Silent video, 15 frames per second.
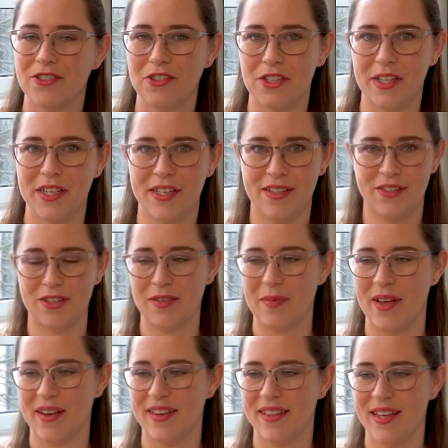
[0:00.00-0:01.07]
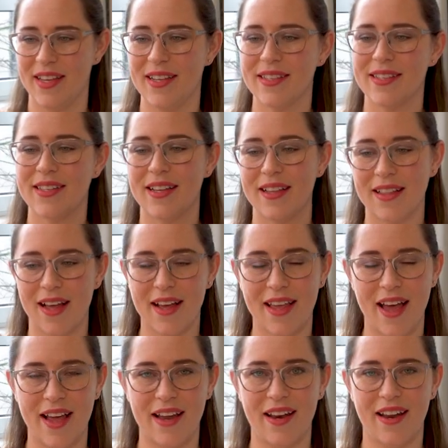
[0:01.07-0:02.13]
She turned me onto these.
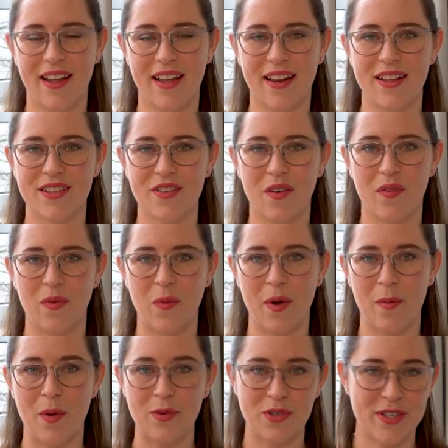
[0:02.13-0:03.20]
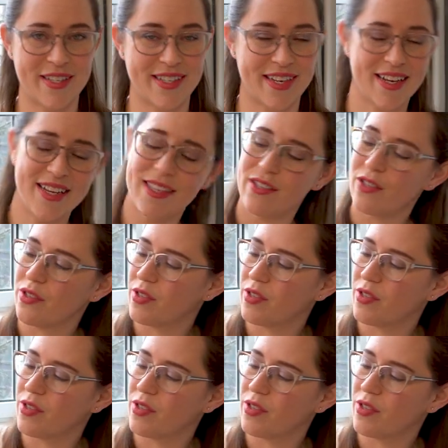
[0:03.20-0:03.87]
Again, it is for motion sickness.